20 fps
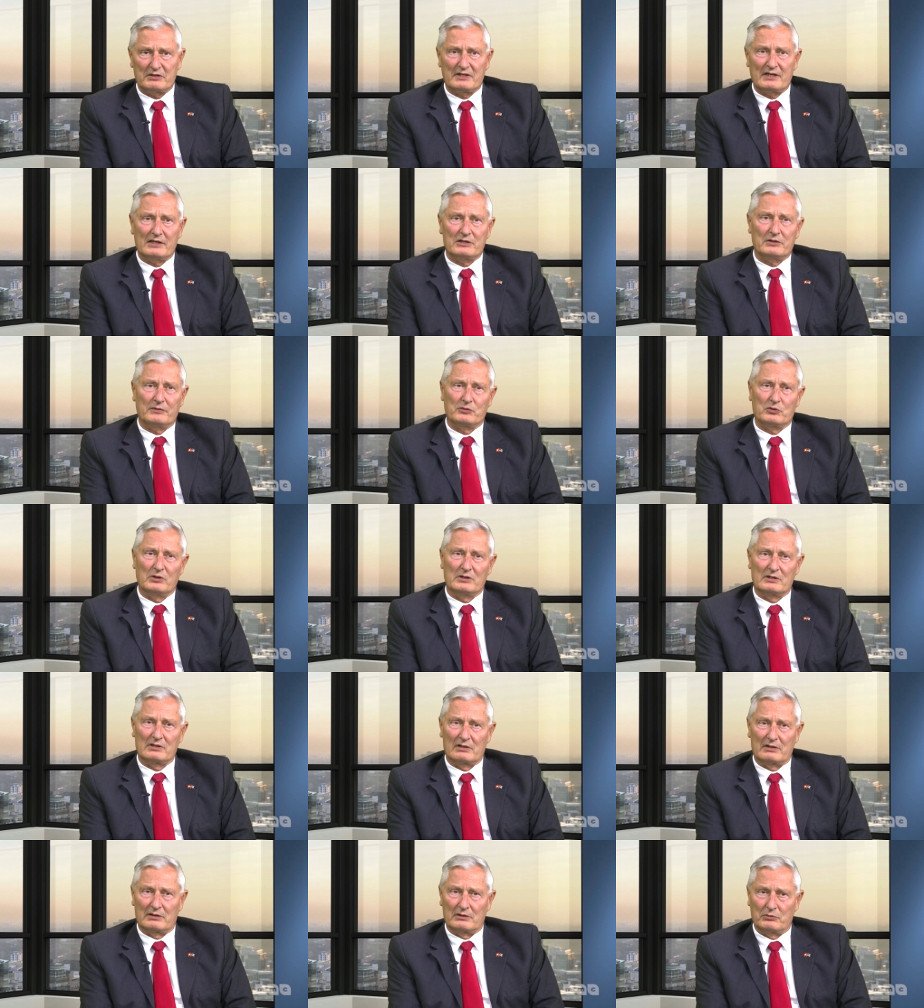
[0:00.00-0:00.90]
size of
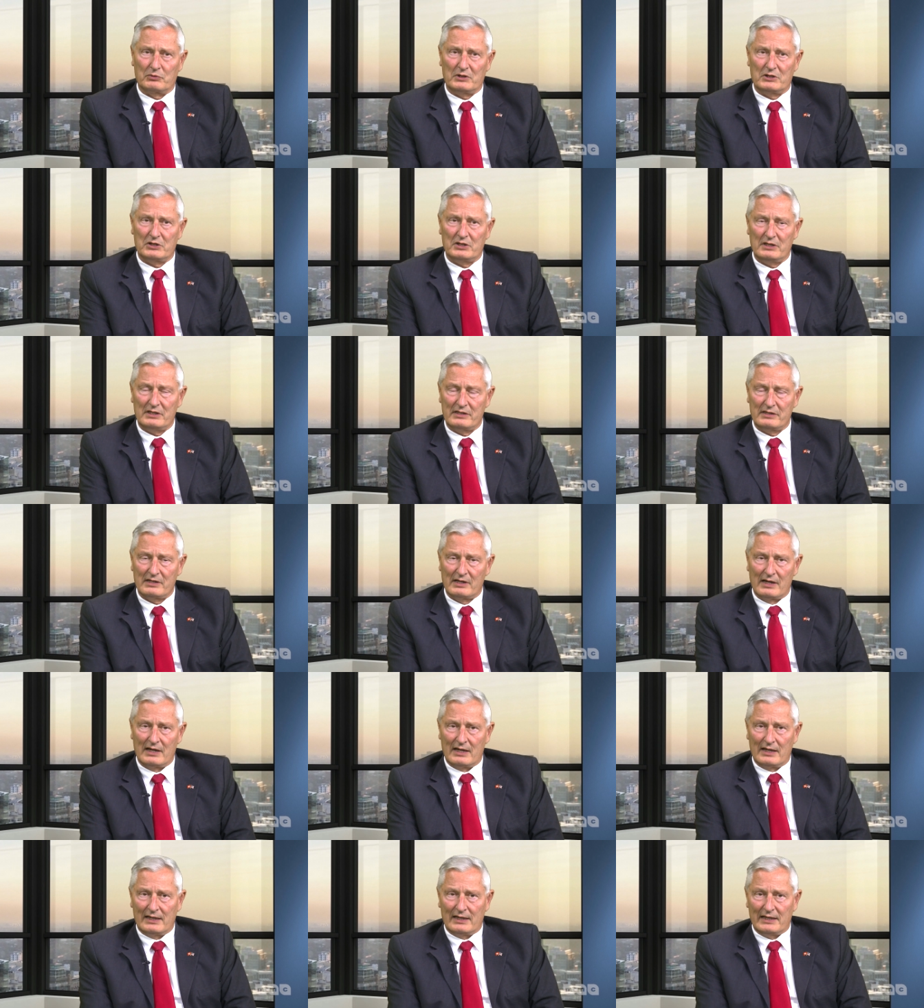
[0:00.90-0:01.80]
Switzerland, which is
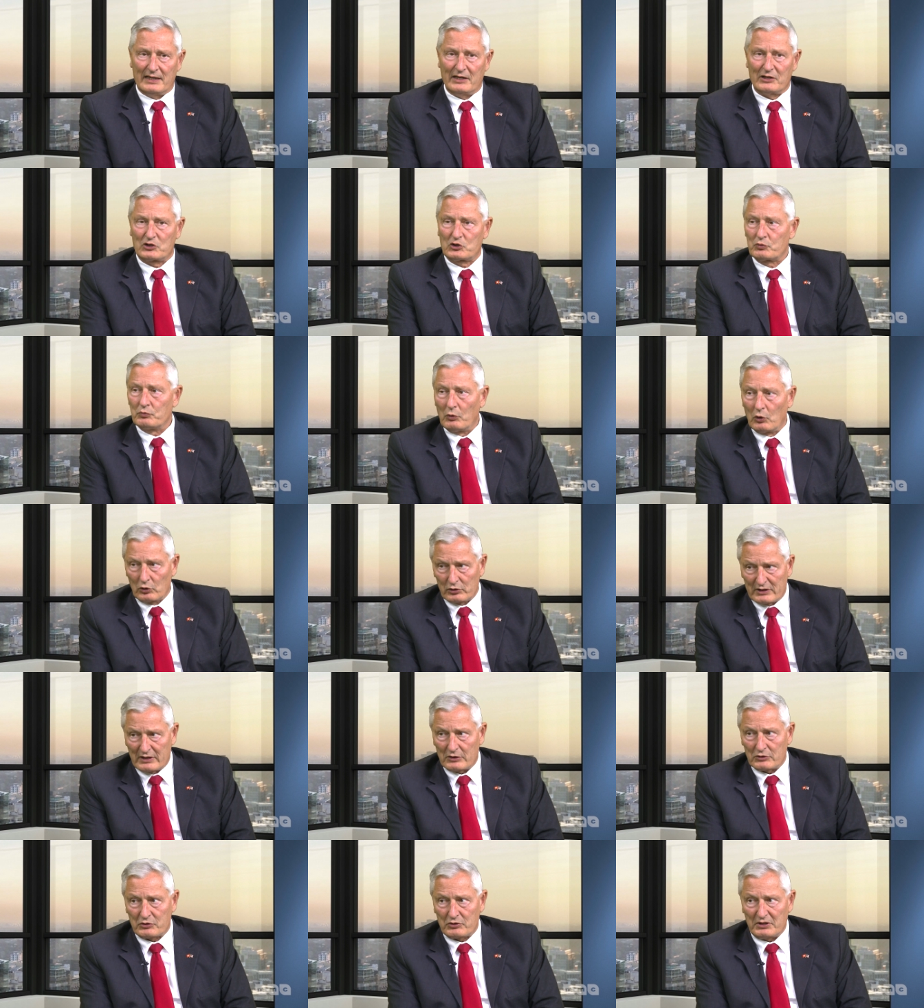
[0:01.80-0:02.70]
a small
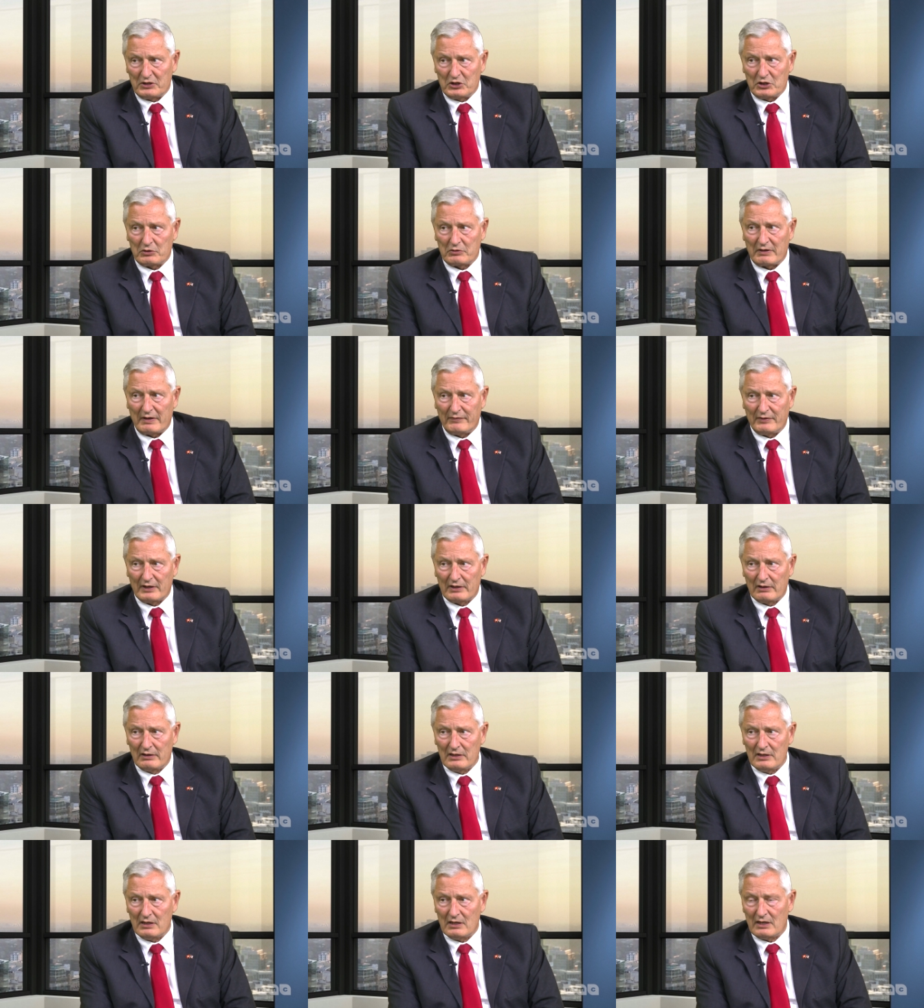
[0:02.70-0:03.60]
country
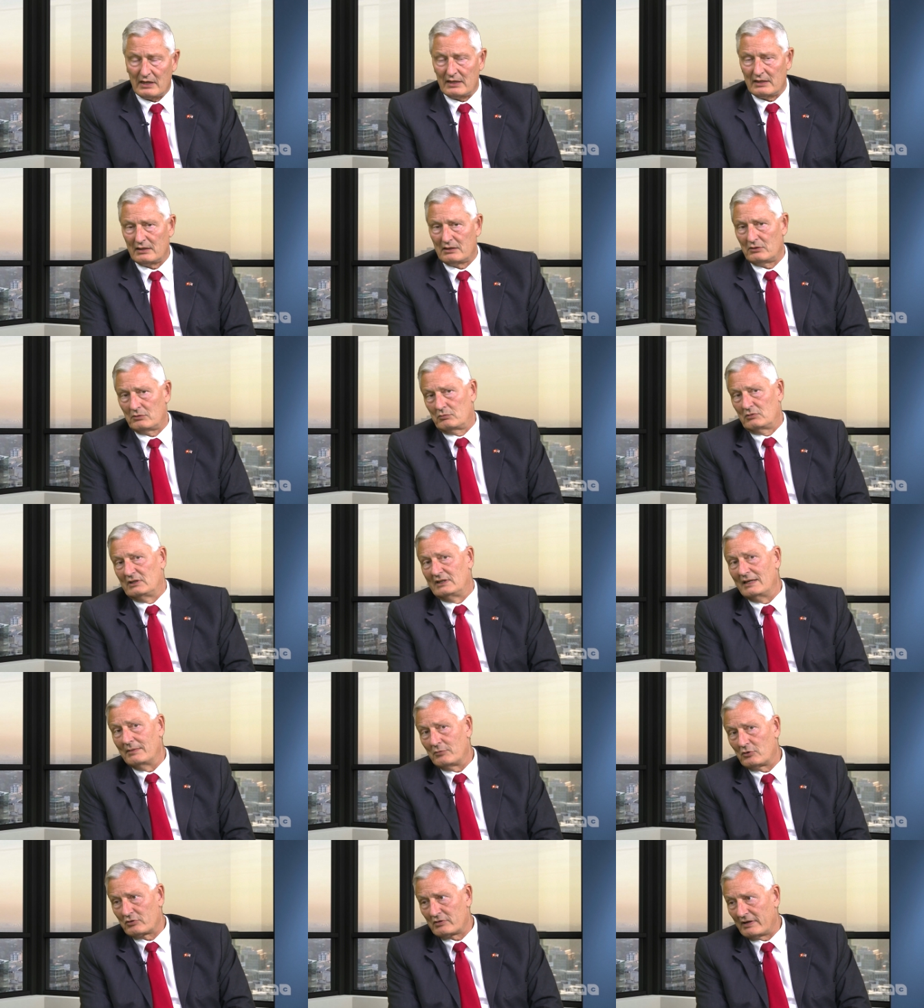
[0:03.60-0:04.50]
geographically and
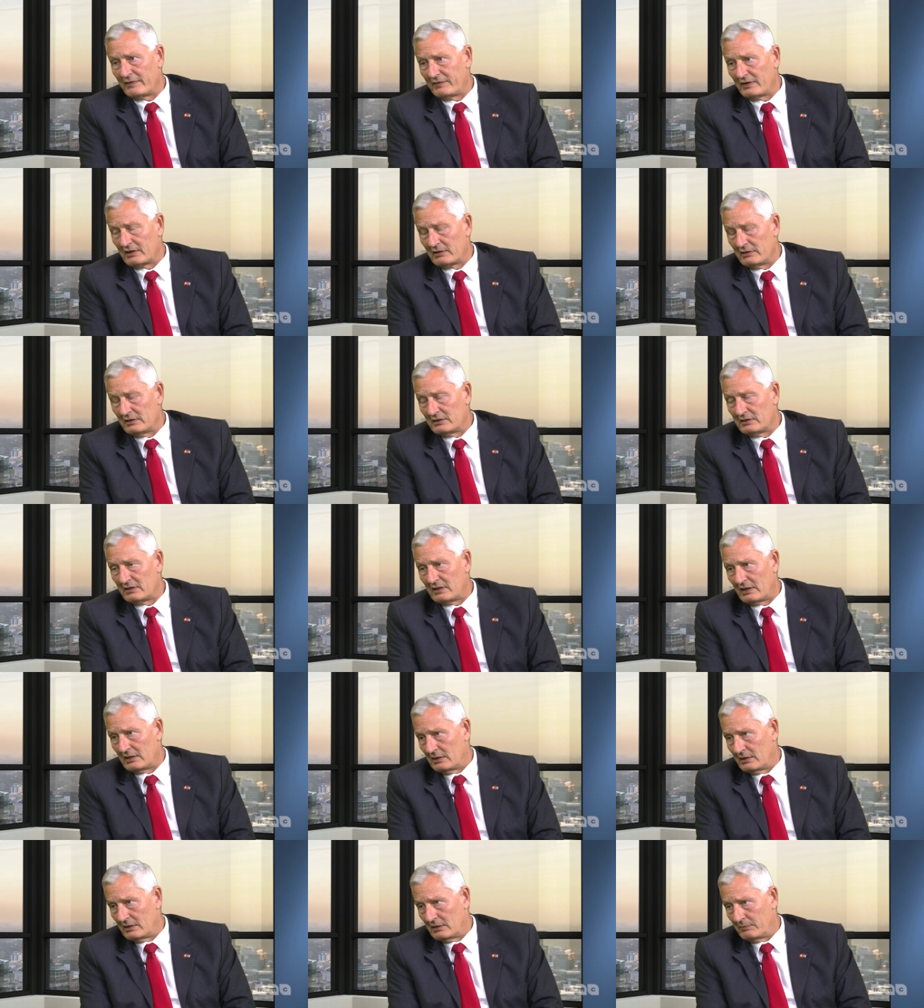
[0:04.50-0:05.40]
demographically
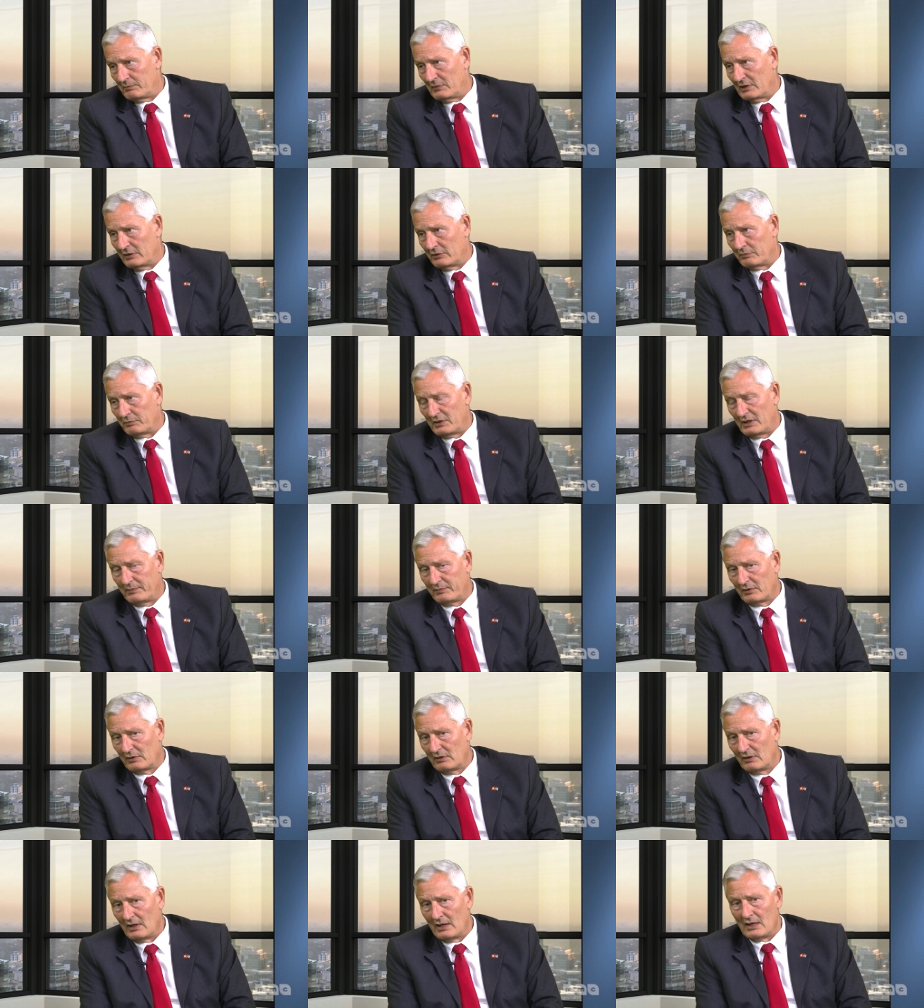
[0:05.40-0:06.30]
10 million
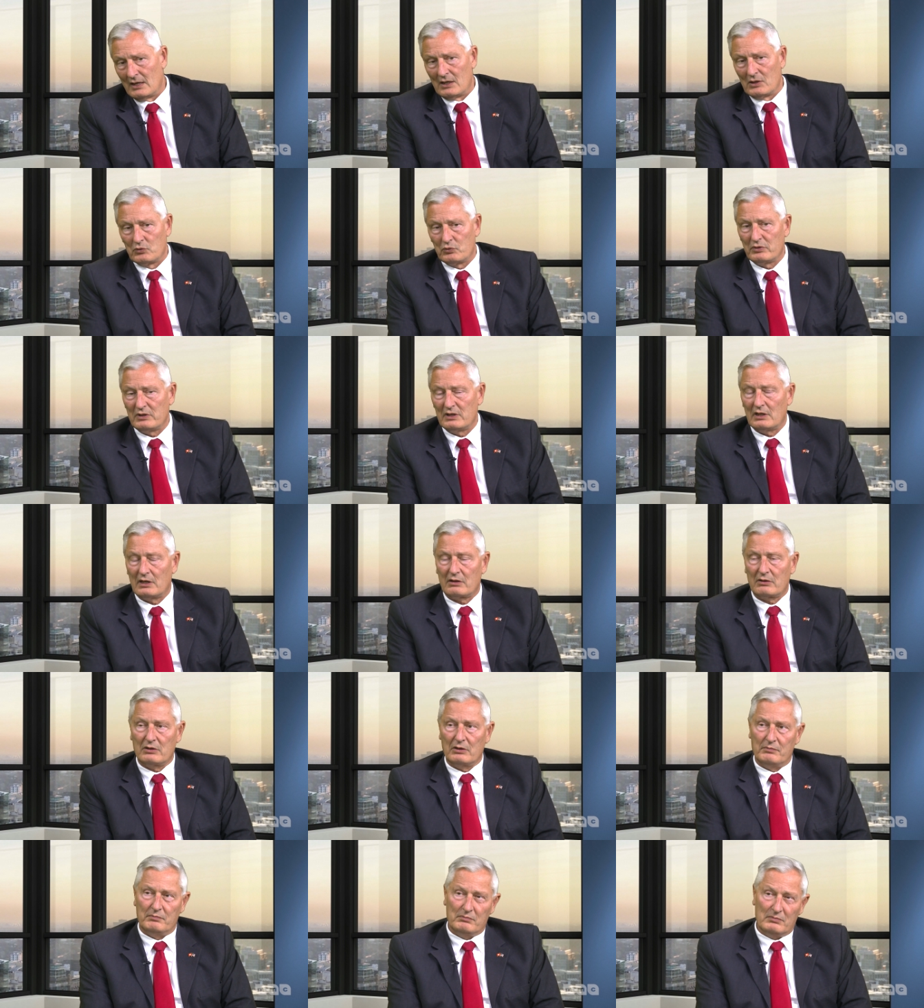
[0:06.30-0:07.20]
people, we are
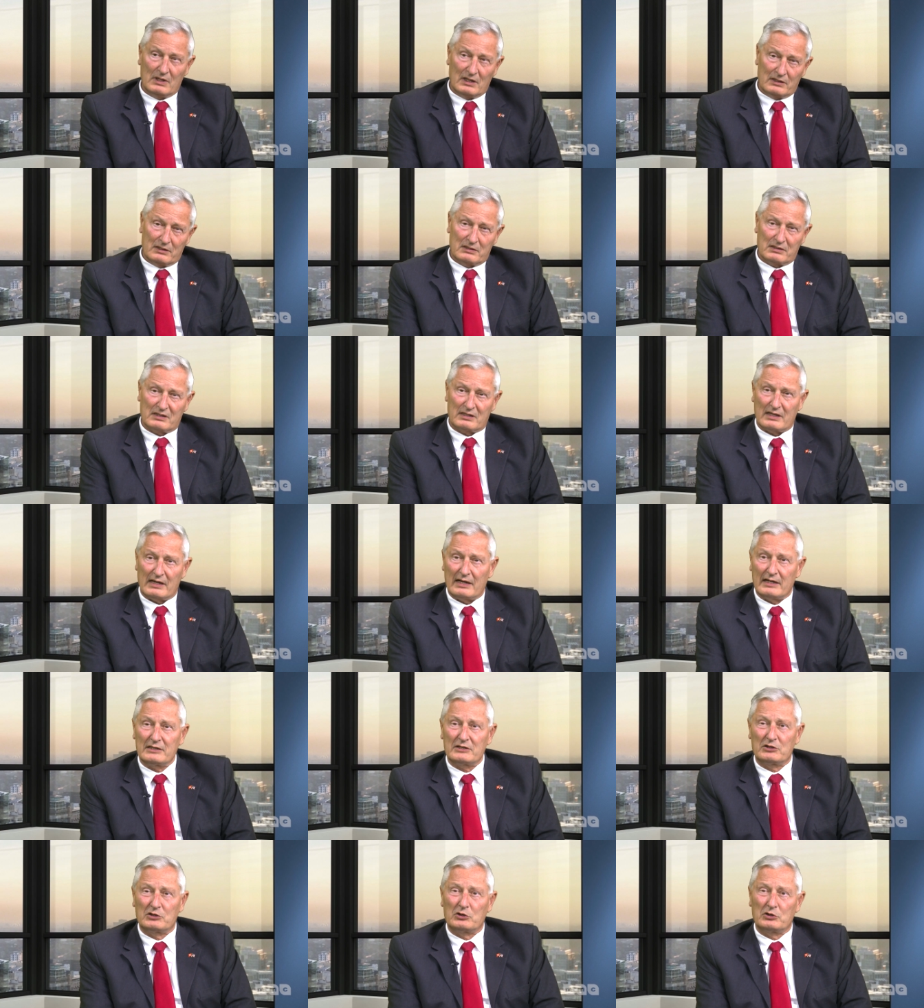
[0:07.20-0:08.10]
a
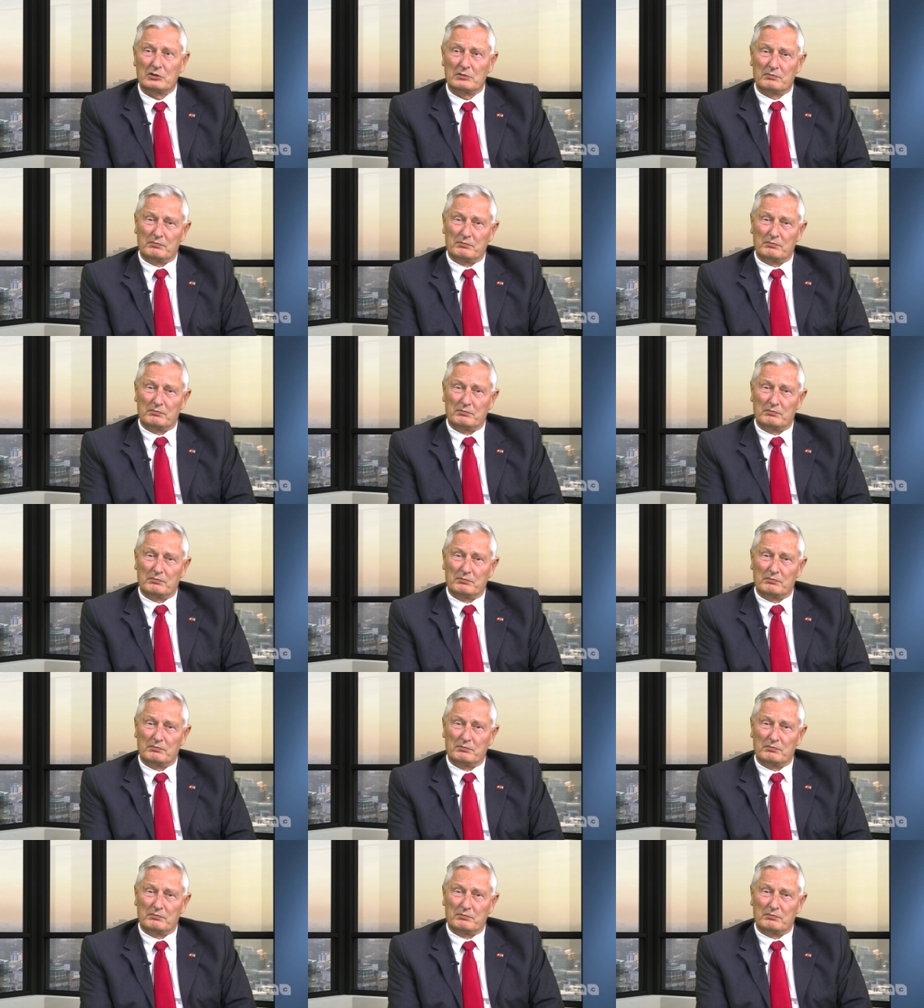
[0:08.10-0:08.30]
mid-sized